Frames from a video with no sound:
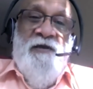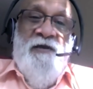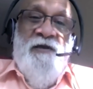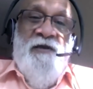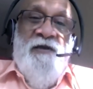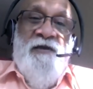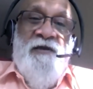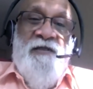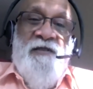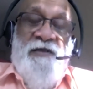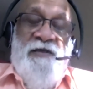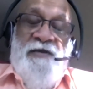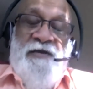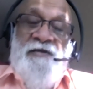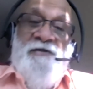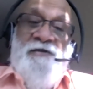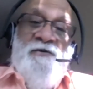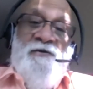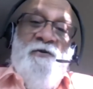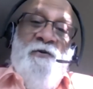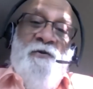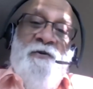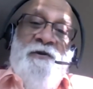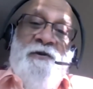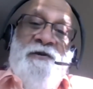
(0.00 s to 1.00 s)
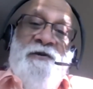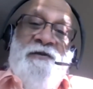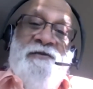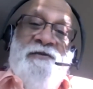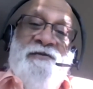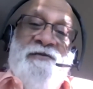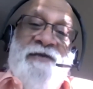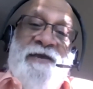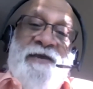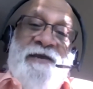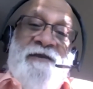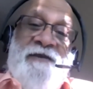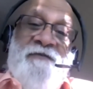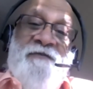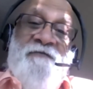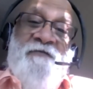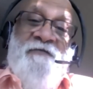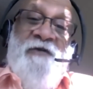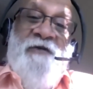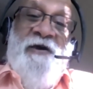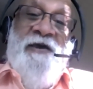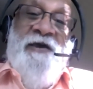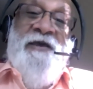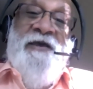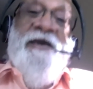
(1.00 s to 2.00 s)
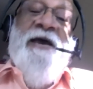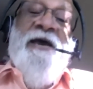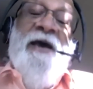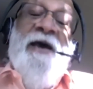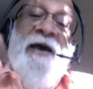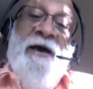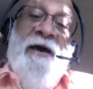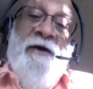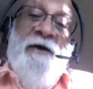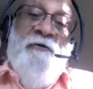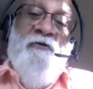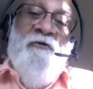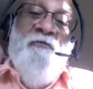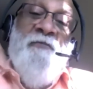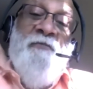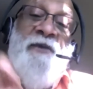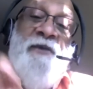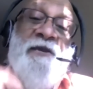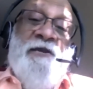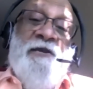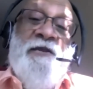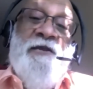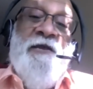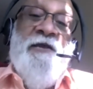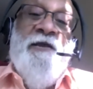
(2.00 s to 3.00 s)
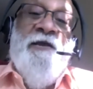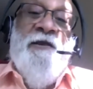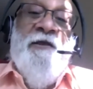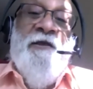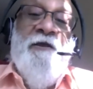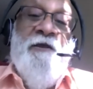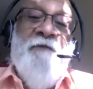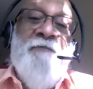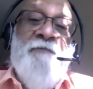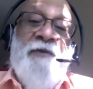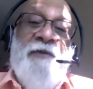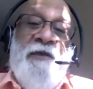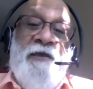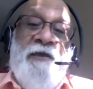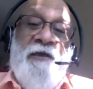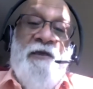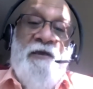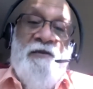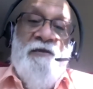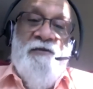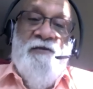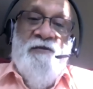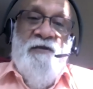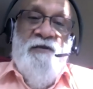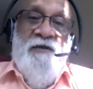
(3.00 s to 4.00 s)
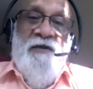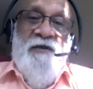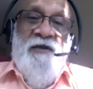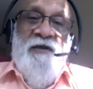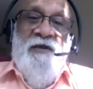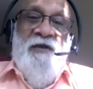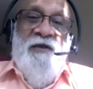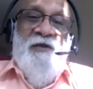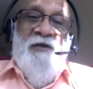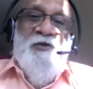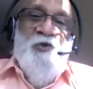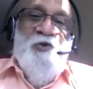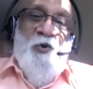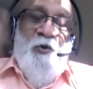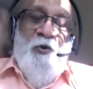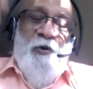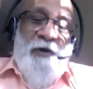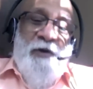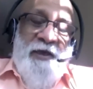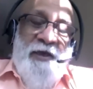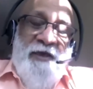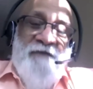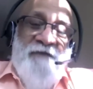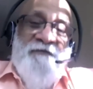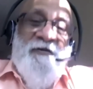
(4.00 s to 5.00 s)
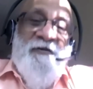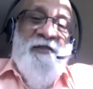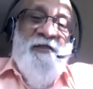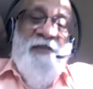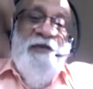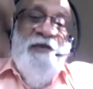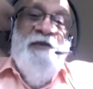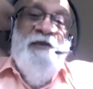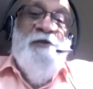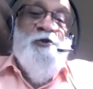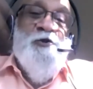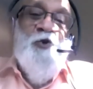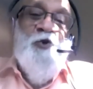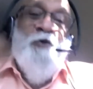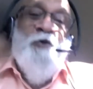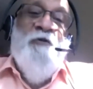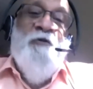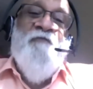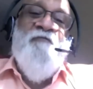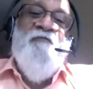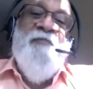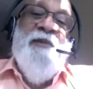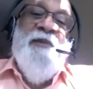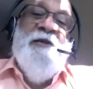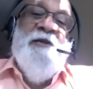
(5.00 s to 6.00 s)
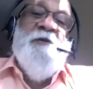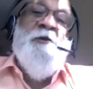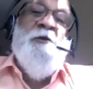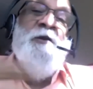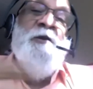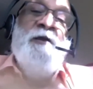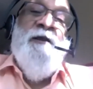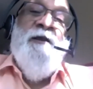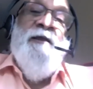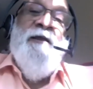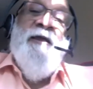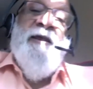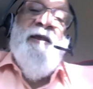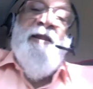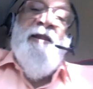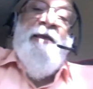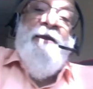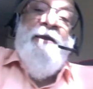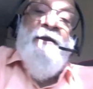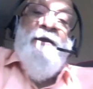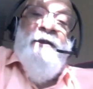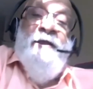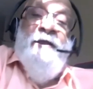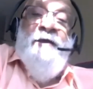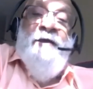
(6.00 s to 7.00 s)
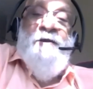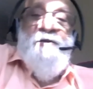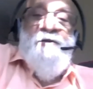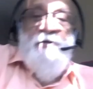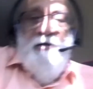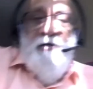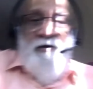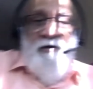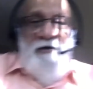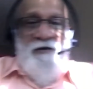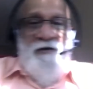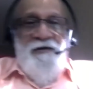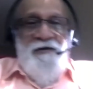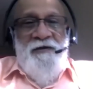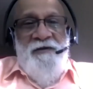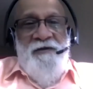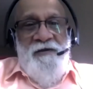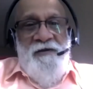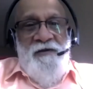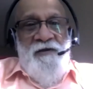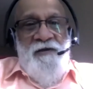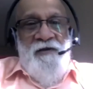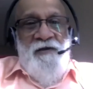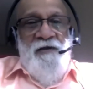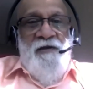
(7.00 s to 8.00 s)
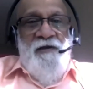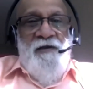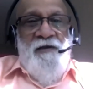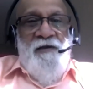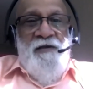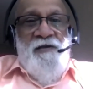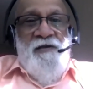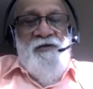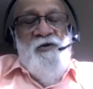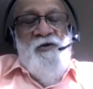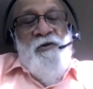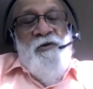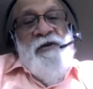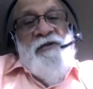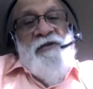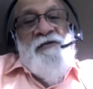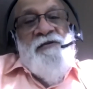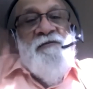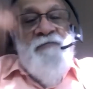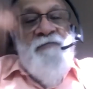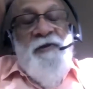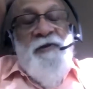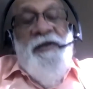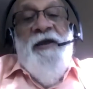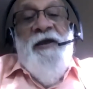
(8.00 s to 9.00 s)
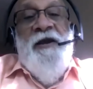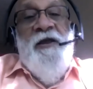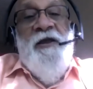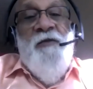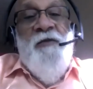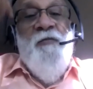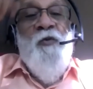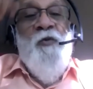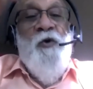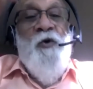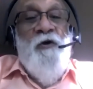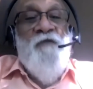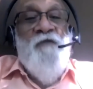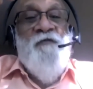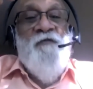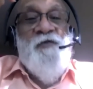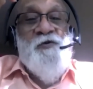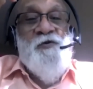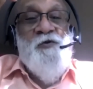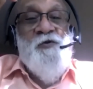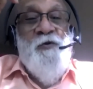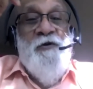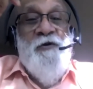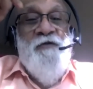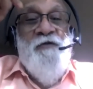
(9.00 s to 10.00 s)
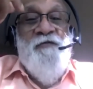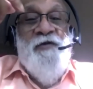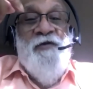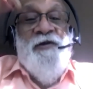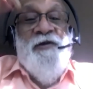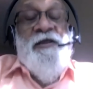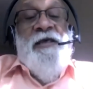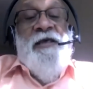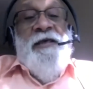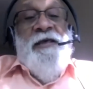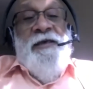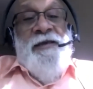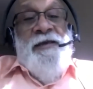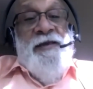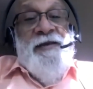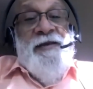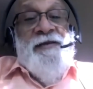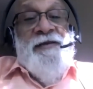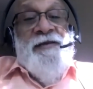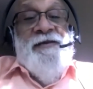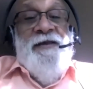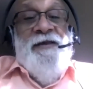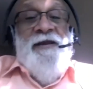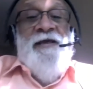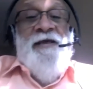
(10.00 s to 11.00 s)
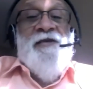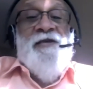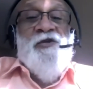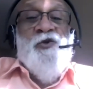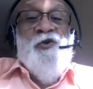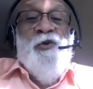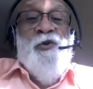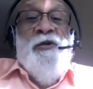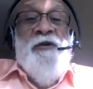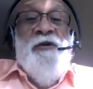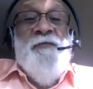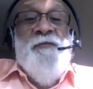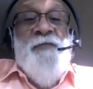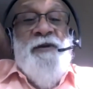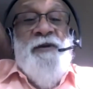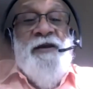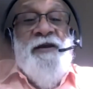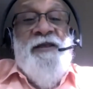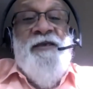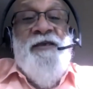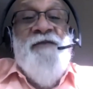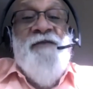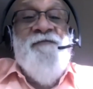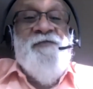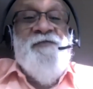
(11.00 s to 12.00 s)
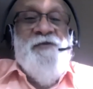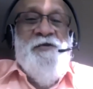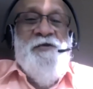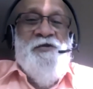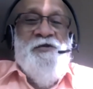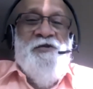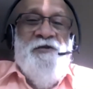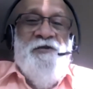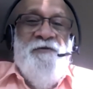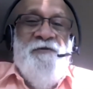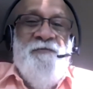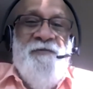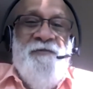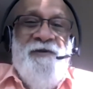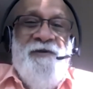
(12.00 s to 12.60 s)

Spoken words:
That is going to sanctify our material beings. So everything is sort of materially connected. So it is really more of a sort of an intellectual belief system,